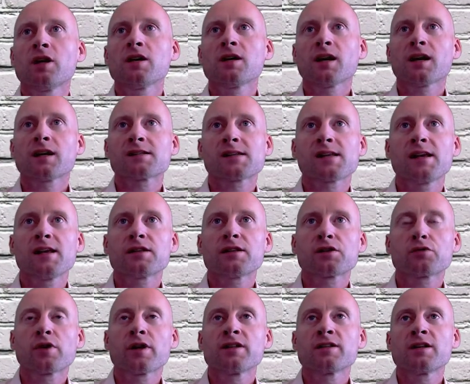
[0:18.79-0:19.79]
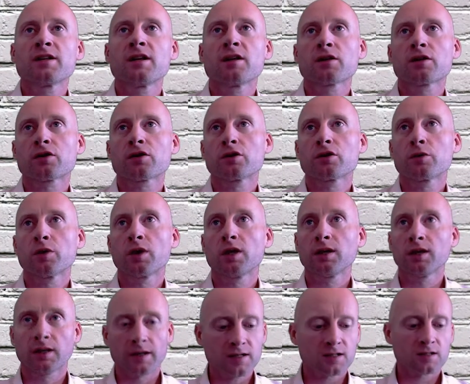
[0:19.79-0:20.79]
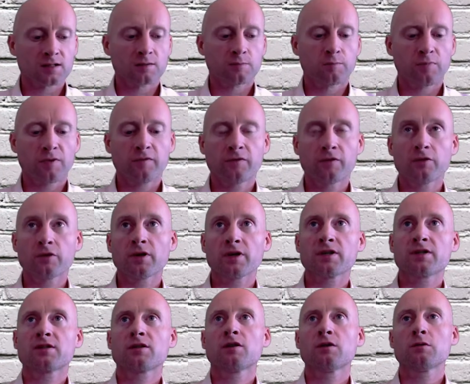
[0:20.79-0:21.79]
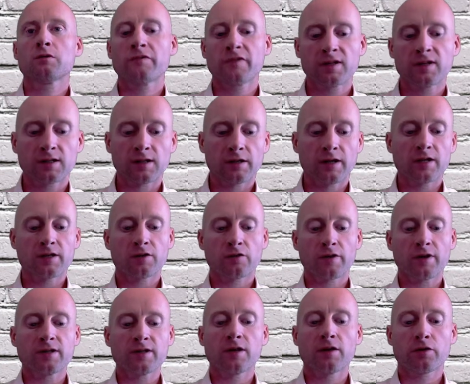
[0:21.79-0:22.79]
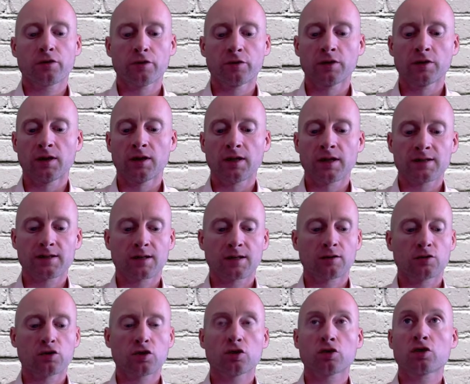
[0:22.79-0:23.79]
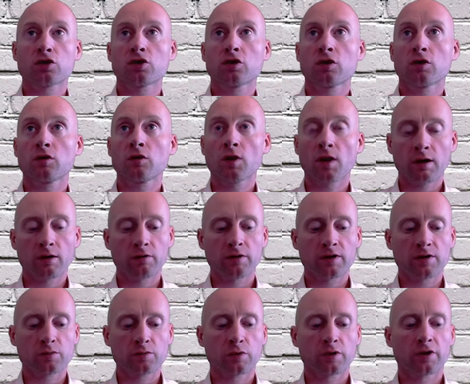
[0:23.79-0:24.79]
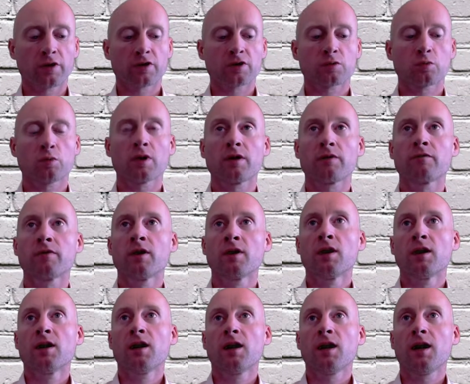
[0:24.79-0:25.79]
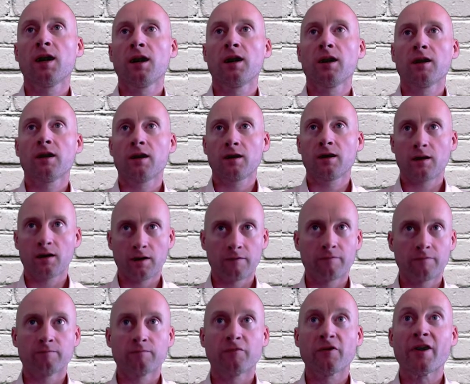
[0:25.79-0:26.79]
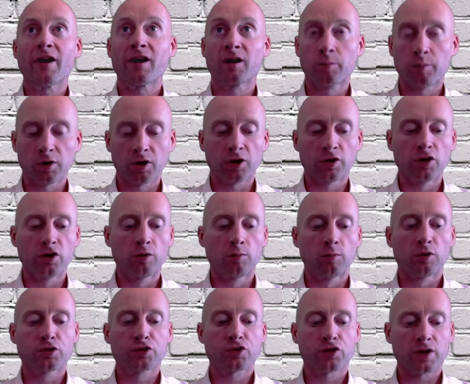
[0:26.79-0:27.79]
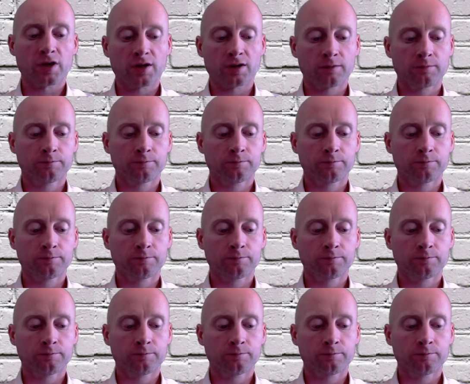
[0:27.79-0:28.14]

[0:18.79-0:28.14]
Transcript: at iterating through a list, before I start with it iterating through the list, I'll just show you how this works with uh, a variable, a normal string.